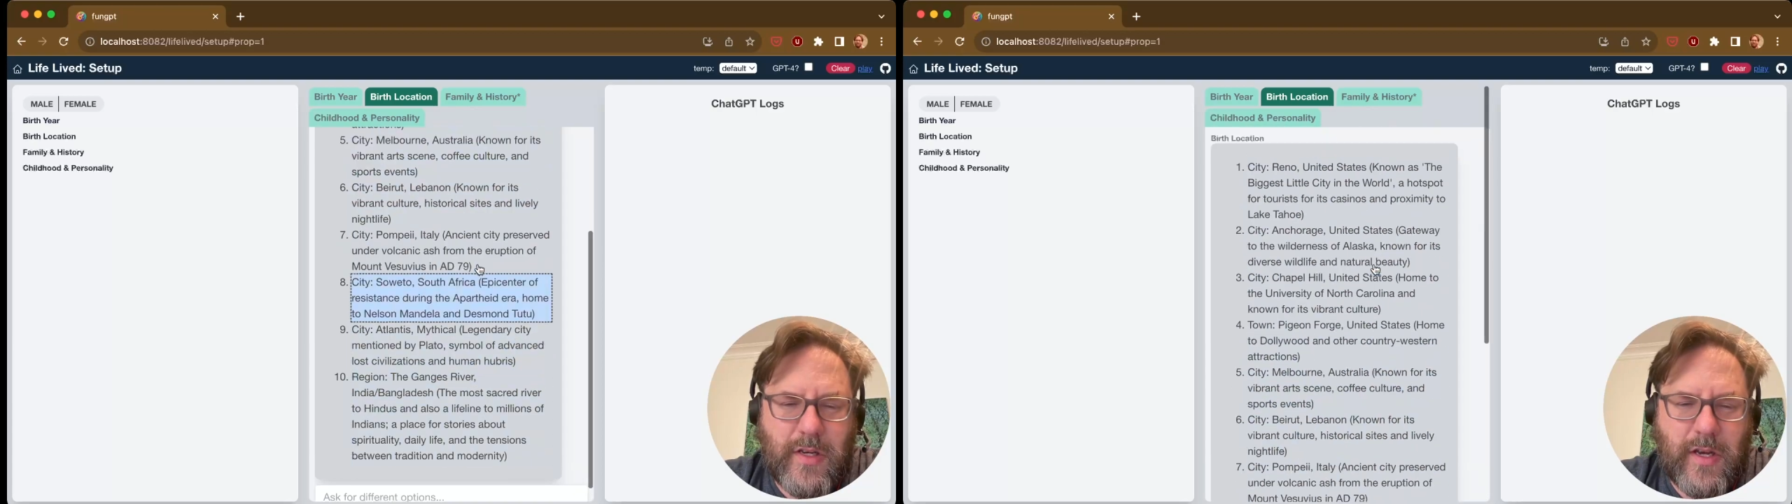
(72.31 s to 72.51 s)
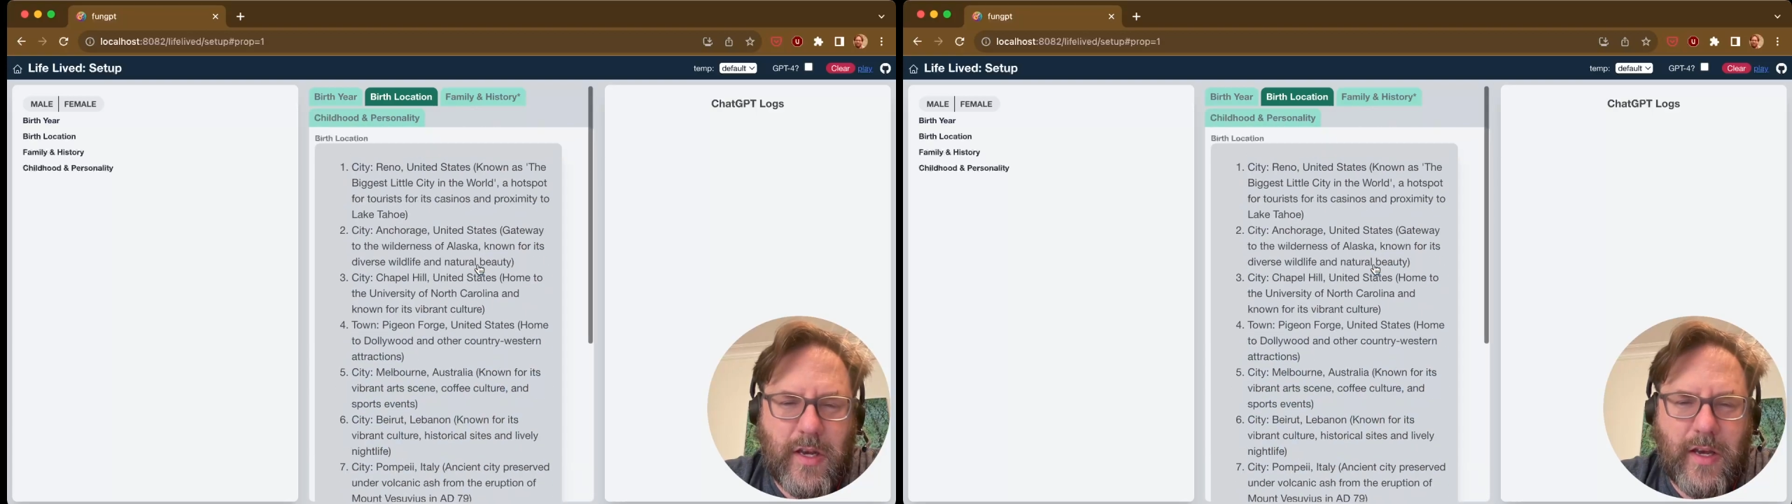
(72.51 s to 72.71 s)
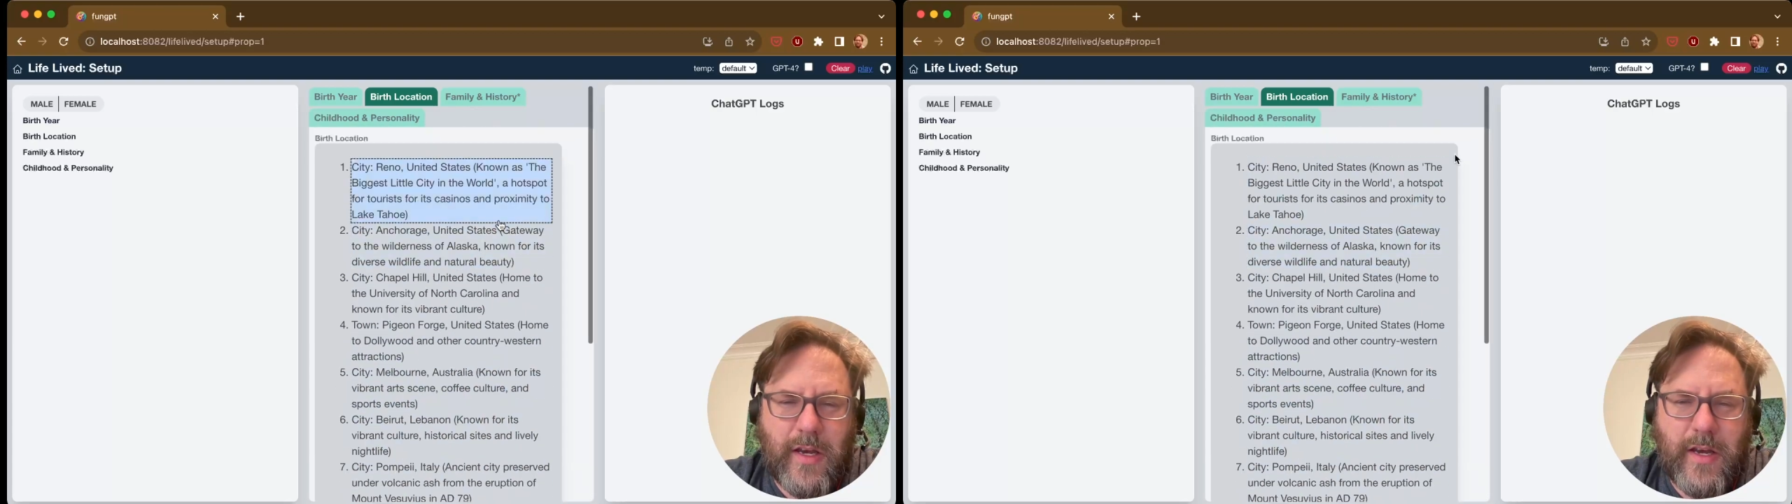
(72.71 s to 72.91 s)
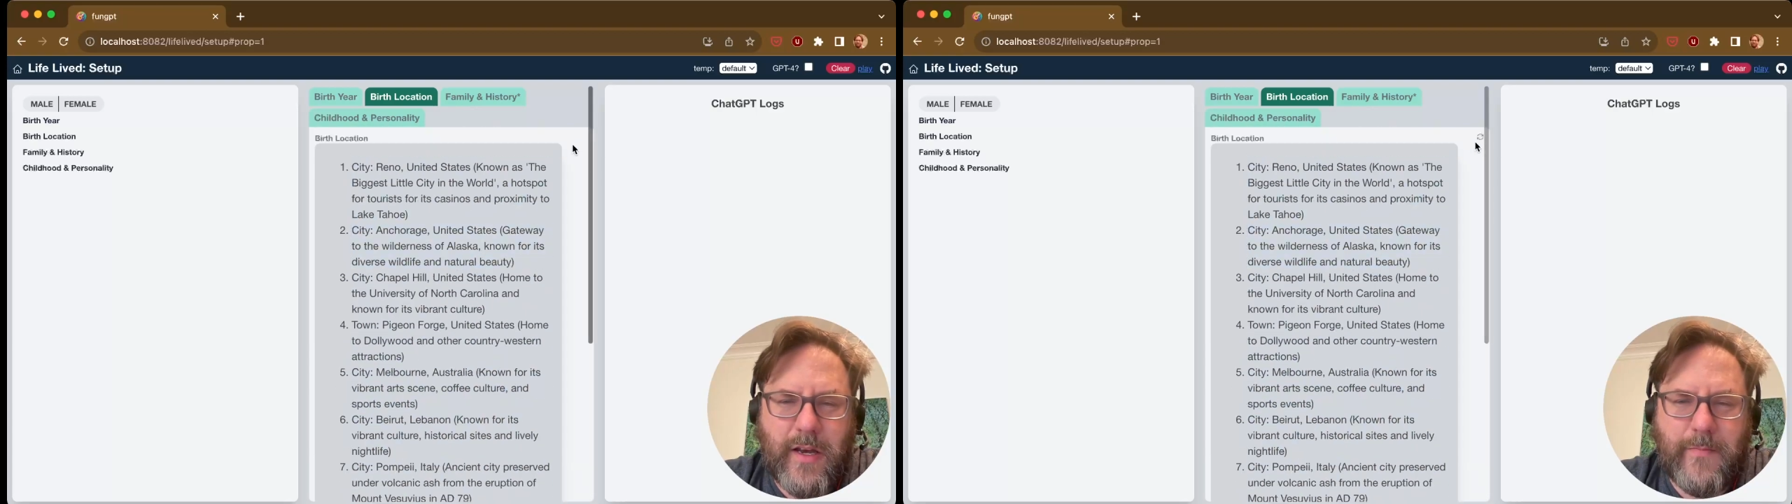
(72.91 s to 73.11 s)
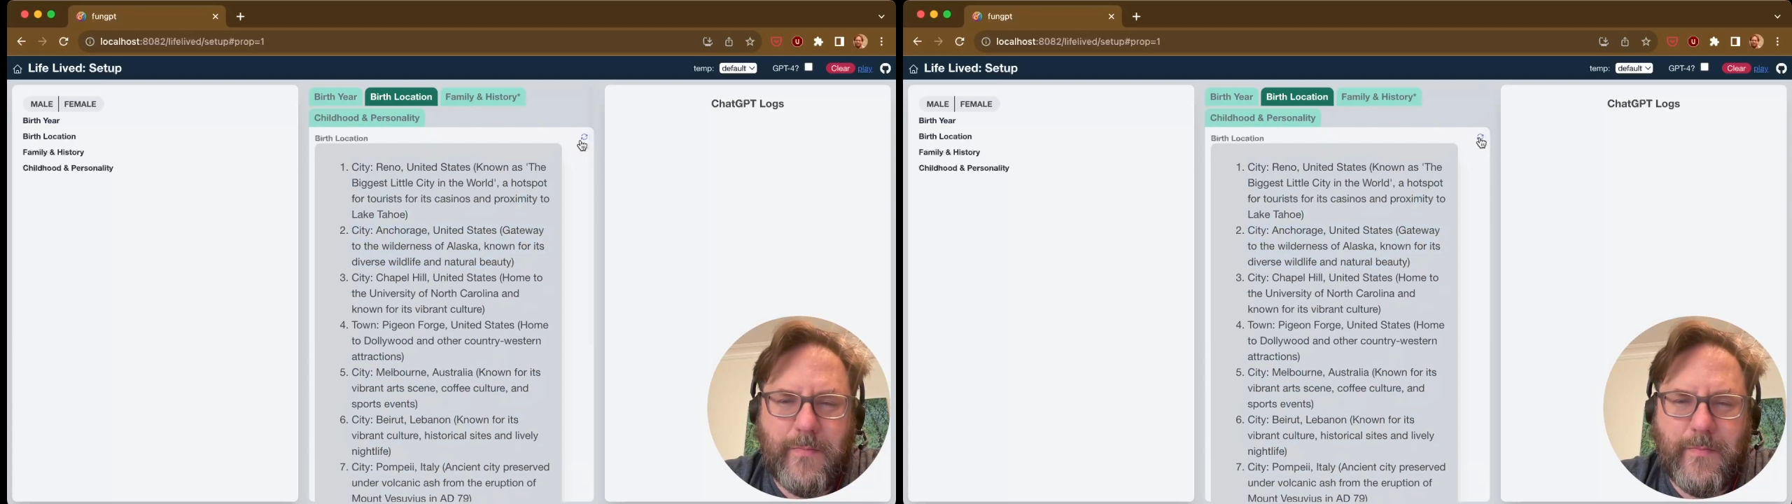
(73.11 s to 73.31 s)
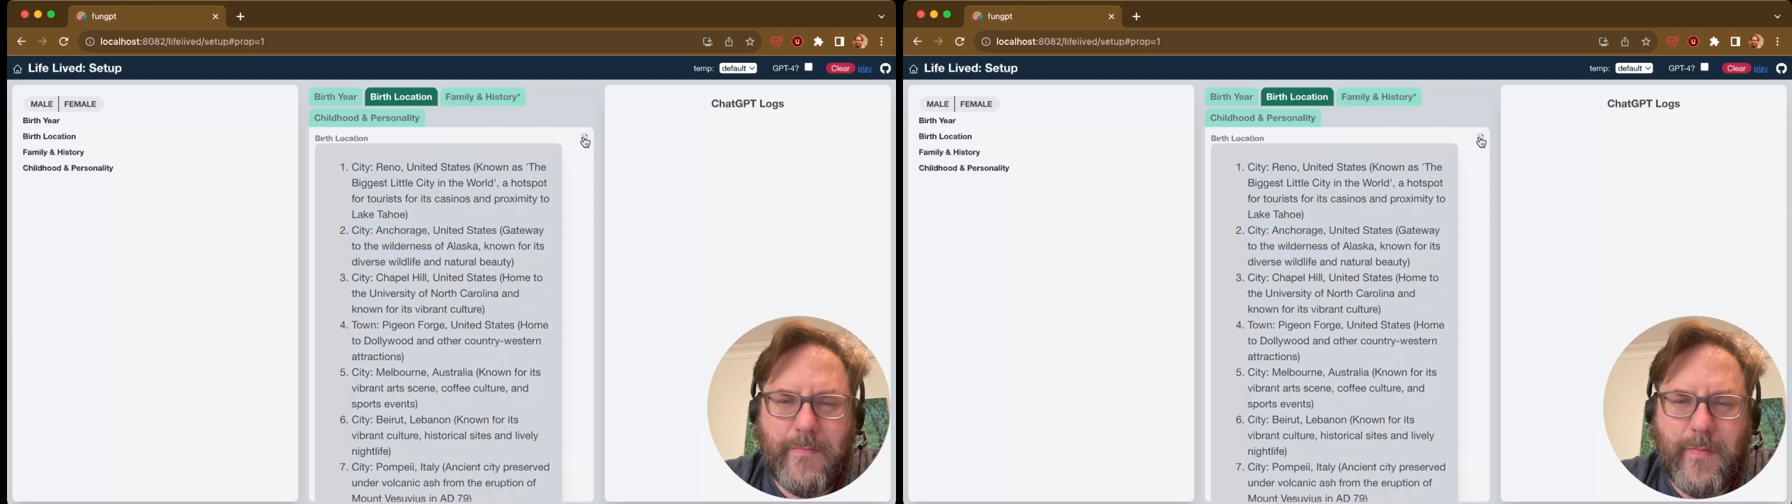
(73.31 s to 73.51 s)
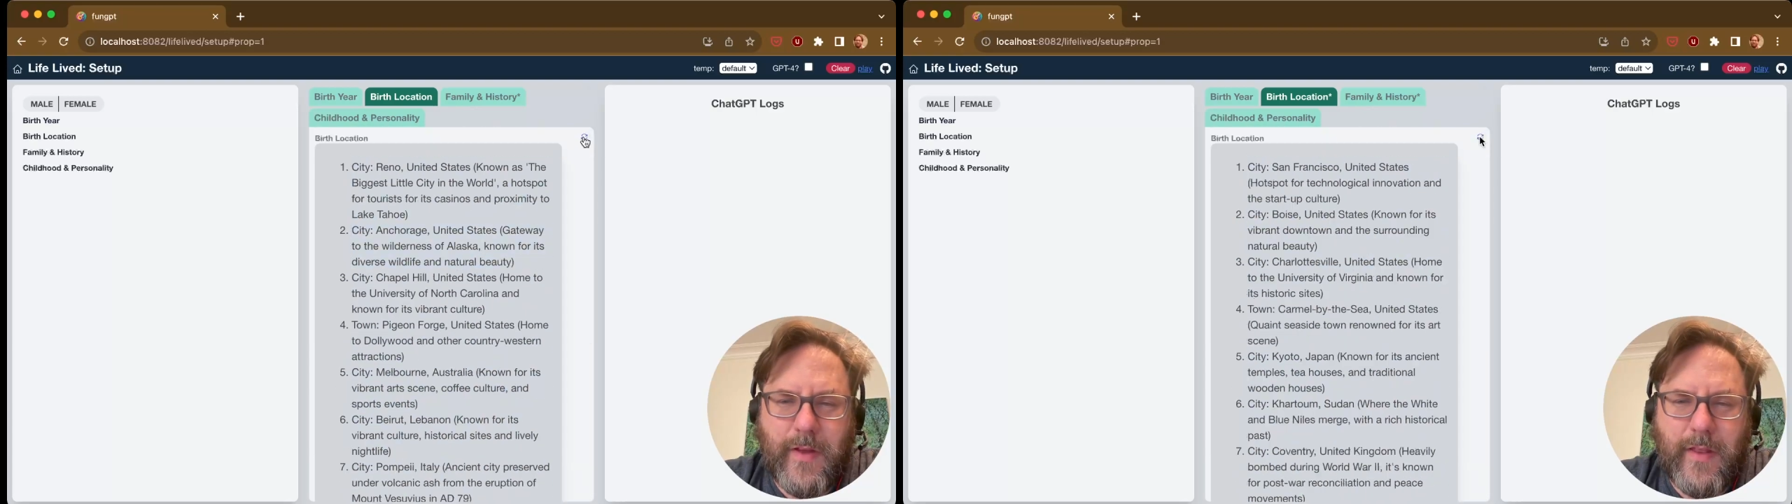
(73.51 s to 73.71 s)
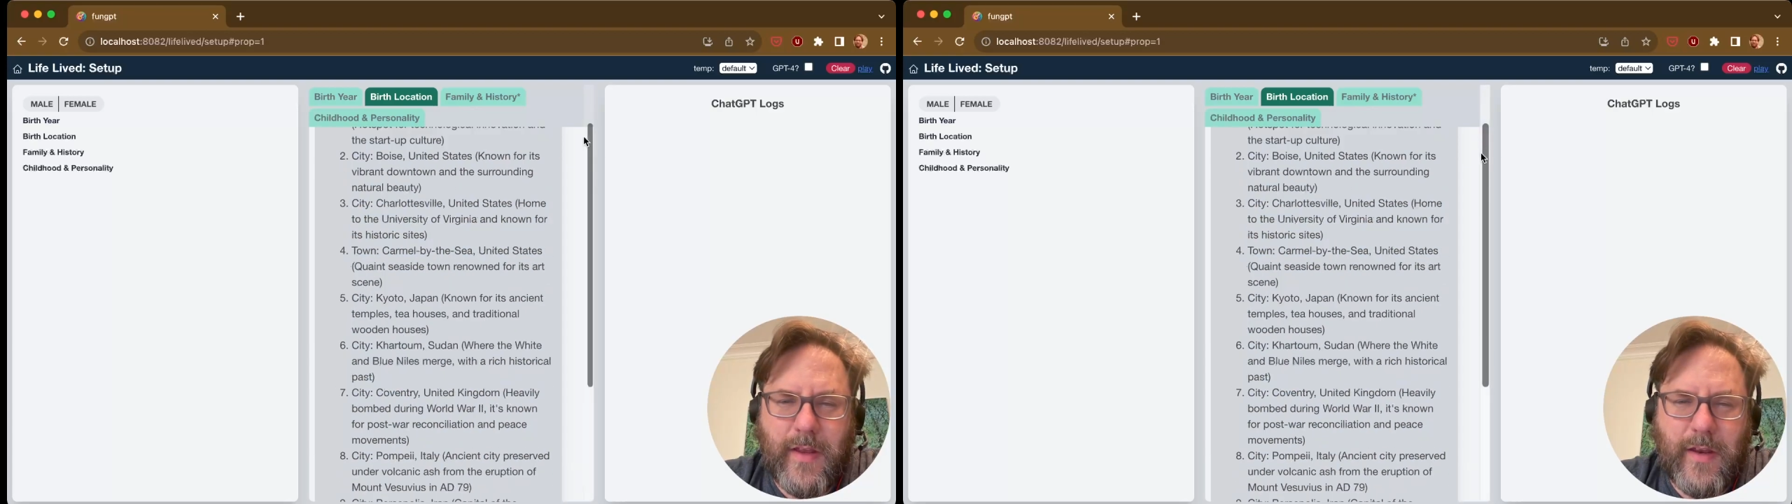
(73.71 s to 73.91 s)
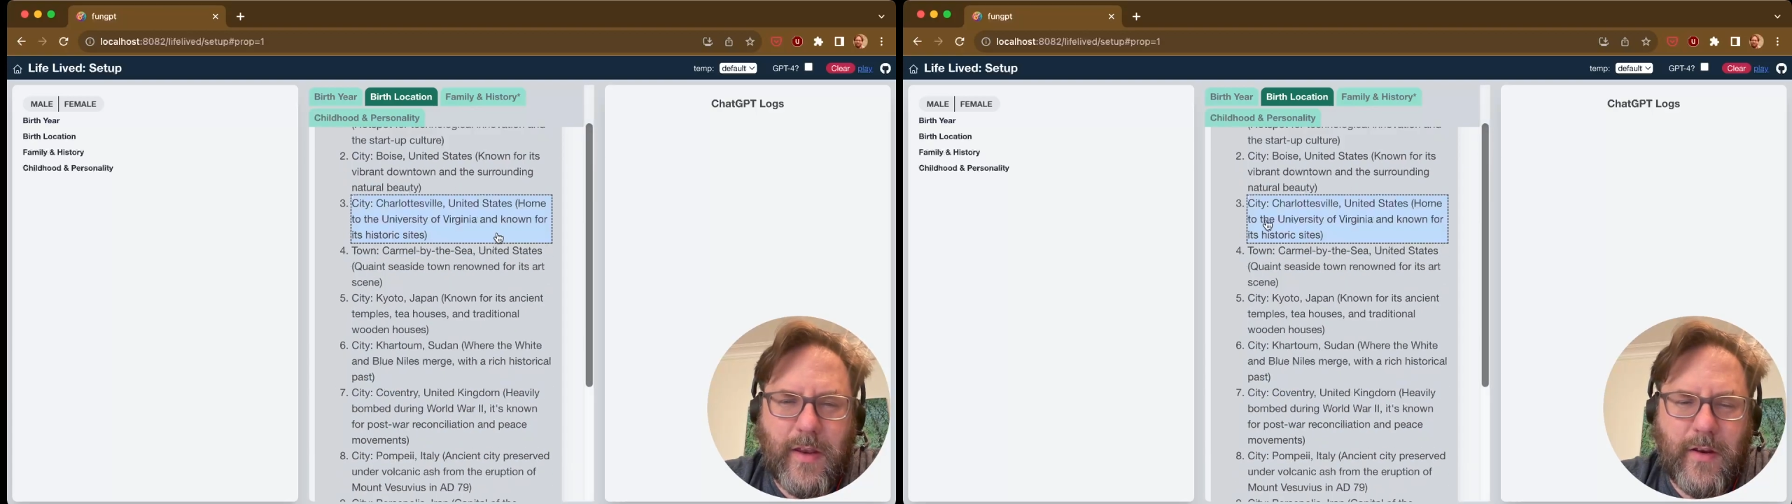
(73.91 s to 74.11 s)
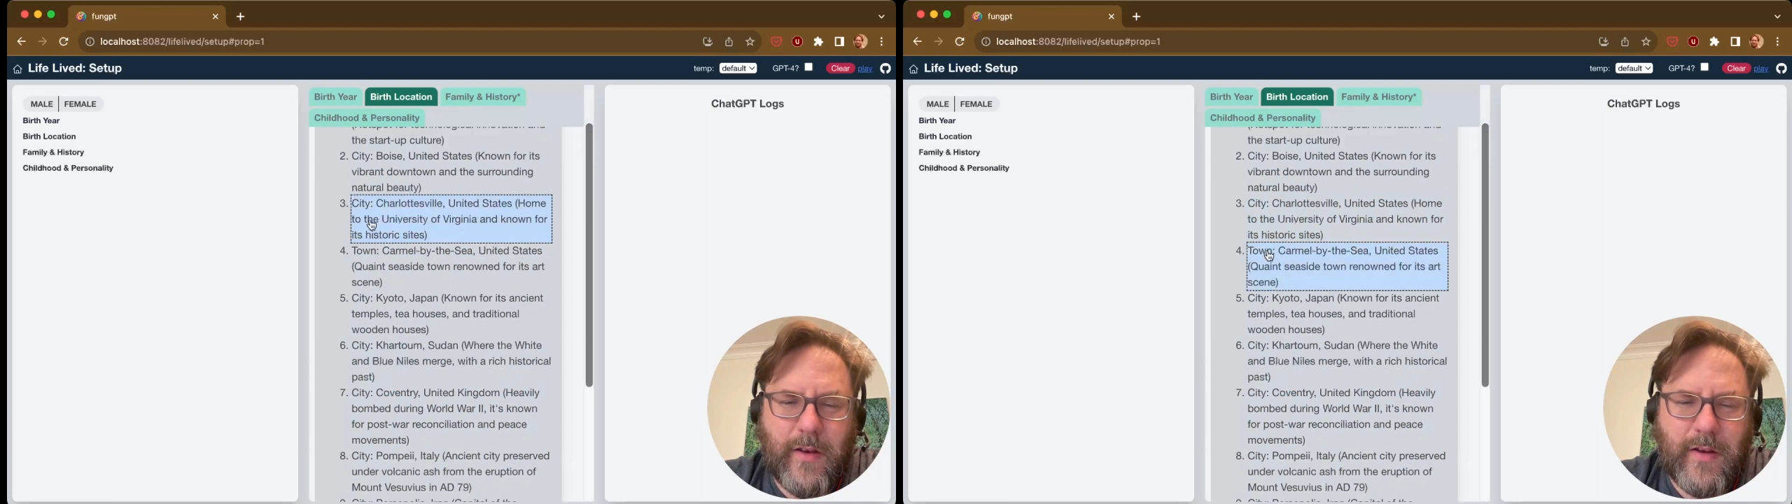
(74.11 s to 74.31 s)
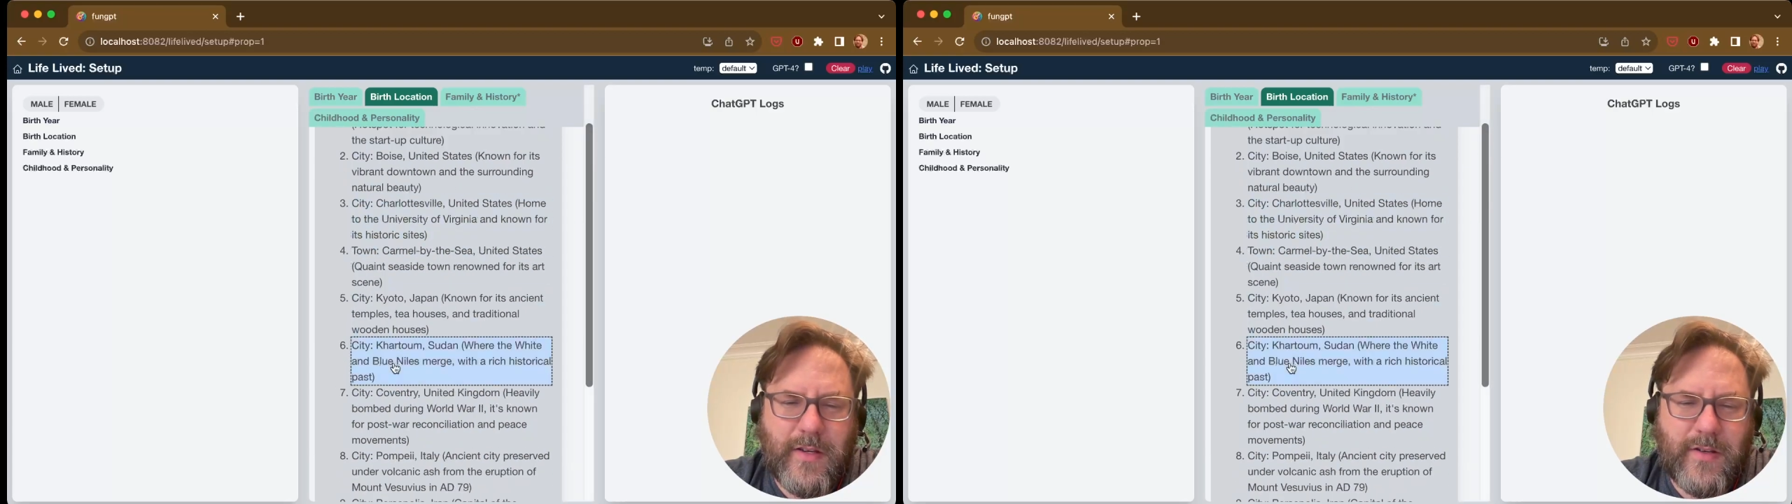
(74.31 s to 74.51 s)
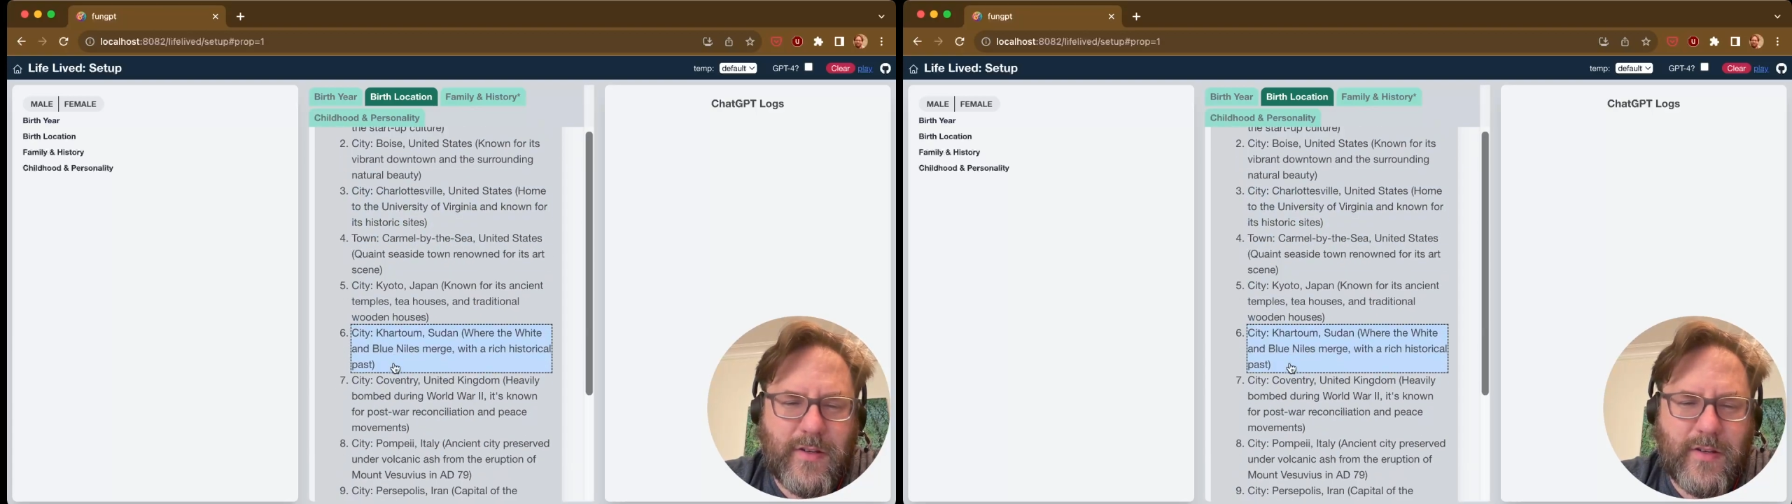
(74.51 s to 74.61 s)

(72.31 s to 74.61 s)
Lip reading: And then here you can just